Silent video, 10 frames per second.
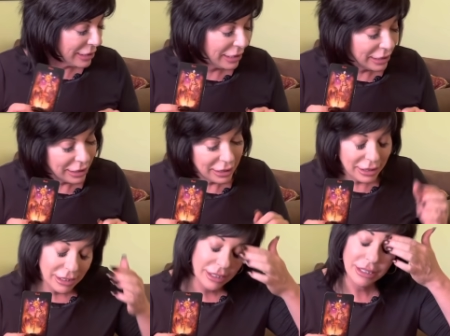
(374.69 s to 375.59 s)

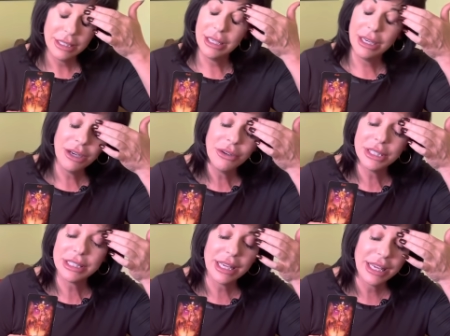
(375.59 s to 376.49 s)
Uh, you know,
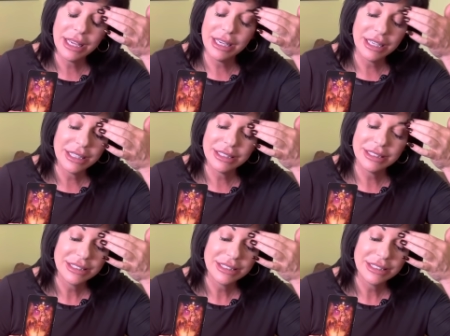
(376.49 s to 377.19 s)
it's a. Uh,